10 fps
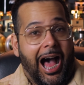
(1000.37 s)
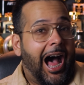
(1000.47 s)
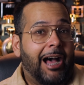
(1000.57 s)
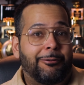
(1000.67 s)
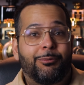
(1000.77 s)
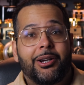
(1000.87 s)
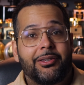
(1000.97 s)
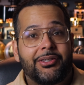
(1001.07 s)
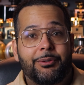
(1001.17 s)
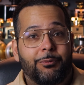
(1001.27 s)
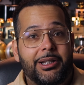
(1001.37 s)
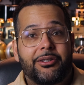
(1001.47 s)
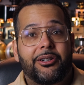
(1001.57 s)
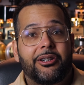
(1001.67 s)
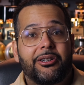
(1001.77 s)
I'd wear this in
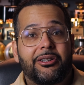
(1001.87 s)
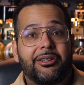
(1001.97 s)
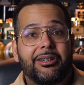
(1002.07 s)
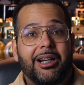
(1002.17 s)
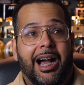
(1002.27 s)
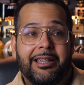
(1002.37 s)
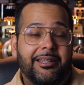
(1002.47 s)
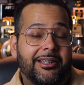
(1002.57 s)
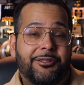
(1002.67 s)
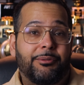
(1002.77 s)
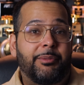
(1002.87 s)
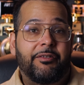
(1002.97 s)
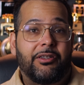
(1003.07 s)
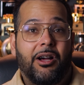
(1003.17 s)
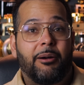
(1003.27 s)
winter. I think this would be
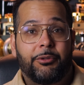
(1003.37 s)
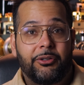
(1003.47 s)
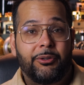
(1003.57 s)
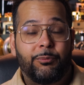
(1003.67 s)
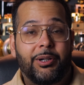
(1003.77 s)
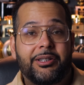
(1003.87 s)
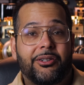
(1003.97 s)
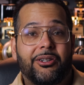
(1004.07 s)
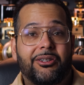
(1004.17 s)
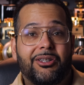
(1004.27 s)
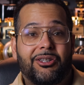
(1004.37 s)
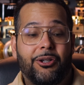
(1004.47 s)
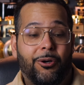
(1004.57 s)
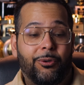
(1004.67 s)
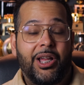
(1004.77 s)
phenomenal in winter.
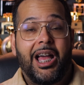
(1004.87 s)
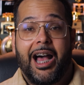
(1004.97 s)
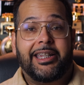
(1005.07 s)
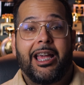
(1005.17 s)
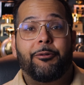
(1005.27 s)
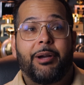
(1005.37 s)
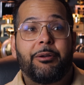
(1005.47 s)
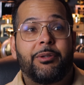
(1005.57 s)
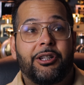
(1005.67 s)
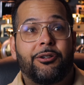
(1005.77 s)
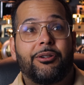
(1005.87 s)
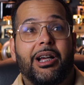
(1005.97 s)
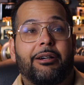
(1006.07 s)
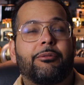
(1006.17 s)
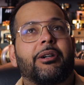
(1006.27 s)
So I can't wait when
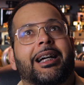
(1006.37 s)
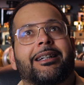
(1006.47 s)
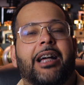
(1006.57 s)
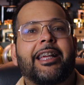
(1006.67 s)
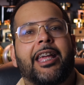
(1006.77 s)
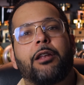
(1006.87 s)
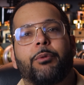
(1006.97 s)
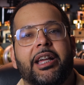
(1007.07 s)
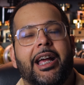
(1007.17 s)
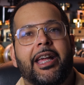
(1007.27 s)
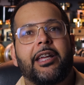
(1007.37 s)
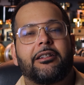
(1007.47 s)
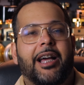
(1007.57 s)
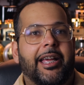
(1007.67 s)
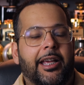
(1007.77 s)
I can't wait. I
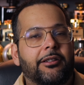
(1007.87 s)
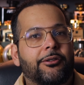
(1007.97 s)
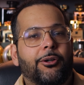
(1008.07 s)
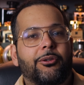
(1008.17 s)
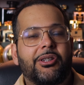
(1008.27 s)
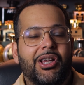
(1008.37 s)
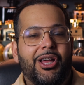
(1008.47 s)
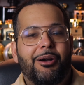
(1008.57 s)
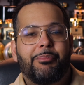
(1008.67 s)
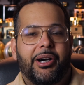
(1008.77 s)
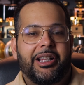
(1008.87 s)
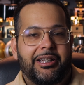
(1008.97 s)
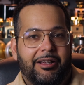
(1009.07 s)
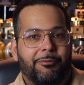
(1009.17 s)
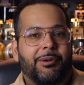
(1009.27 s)
hate the cold,
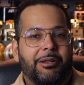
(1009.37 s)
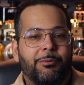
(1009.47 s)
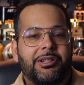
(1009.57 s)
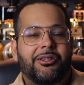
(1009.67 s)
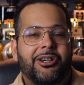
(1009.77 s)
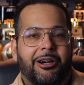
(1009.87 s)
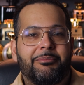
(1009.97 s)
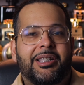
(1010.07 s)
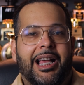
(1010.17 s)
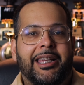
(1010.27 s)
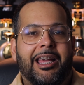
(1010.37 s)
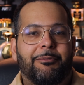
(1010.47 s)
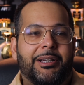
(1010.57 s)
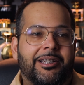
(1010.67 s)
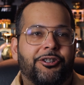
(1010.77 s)
but when winter comes, I
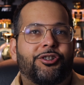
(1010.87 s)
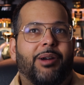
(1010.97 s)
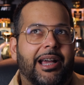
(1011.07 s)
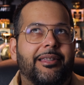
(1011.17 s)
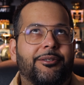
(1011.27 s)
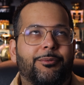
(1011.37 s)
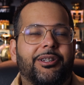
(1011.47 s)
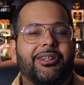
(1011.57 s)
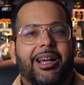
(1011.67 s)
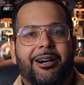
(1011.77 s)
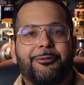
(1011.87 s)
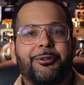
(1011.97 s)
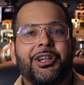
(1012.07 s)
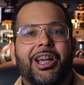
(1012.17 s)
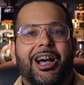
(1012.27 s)
can't wait to try this one
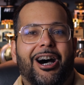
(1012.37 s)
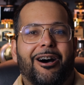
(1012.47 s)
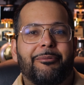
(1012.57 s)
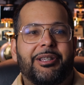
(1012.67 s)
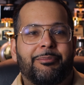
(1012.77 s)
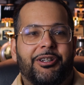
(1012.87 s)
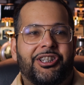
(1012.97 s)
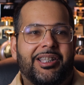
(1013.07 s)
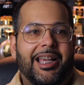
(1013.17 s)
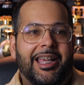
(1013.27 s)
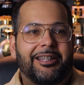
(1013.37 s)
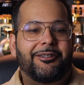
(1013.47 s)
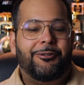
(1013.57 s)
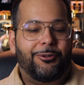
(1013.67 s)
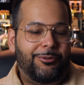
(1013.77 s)
out. As much as I hate
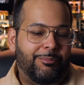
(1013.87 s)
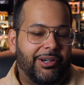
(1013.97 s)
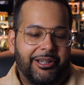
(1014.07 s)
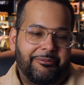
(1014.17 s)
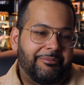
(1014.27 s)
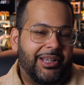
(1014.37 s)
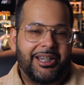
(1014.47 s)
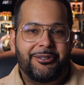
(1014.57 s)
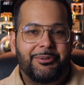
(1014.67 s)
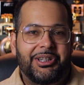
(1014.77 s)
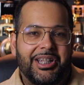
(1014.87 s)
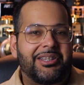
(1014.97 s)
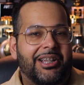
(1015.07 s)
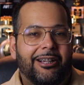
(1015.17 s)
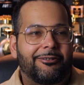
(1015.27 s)
the cold, but it is what it
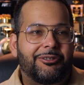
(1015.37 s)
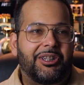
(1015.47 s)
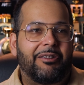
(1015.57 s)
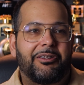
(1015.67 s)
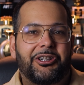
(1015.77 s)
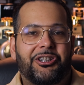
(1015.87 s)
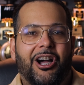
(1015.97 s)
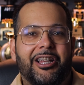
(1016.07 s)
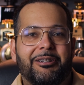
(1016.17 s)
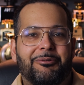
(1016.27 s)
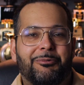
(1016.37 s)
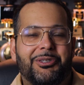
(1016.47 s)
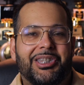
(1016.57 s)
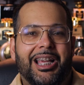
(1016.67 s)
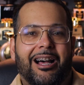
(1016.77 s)
is. I'll give it a shot and we'll
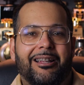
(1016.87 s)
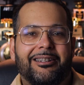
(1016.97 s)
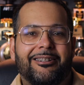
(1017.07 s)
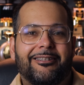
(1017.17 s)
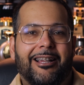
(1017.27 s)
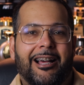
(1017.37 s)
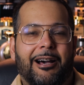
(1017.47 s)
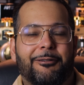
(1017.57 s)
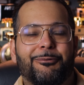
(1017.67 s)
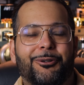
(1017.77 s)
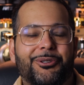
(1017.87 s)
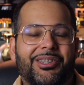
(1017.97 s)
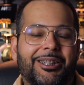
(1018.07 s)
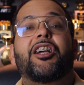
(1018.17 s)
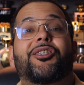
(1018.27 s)
see how it
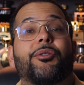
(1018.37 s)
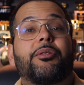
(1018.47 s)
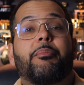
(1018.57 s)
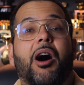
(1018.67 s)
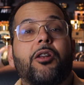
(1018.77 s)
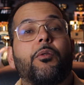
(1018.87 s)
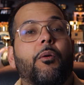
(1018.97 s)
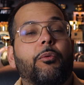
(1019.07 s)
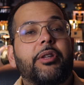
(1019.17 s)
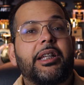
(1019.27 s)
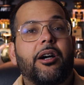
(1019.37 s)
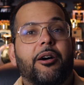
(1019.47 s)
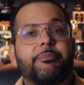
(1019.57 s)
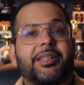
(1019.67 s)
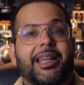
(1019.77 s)
rolls. So the bottle only
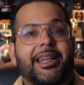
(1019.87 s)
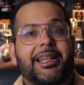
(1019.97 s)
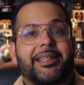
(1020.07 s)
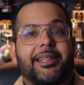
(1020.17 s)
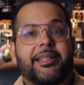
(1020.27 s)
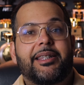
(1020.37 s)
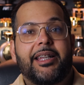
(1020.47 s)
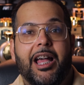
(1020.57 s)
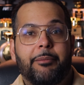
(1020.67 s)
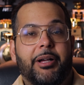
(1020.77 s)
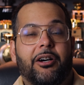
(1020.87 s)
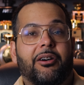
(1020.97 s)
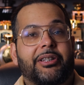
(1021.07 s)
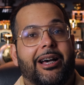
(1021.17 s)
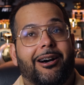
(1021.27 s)
comes in a 60
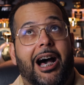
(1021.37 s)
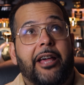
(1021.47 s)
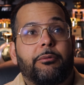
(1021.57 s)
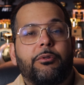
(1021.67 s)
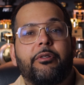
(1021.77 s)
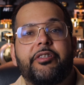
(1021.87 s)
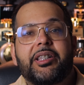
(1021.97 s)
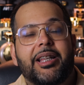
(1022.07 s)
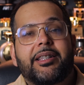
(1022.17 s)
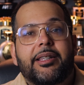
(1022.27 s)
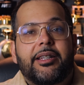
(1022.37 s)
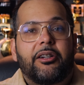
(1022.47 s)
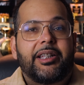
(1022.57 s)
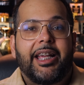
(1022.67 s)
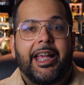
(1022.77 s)
ml. Now, I don't know if it's
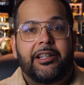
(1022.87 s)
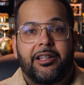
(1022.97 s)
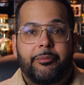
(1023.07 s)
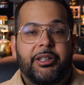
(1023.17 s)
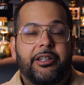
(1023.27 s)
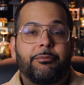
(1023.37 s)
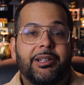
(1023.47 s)
necessarily a limited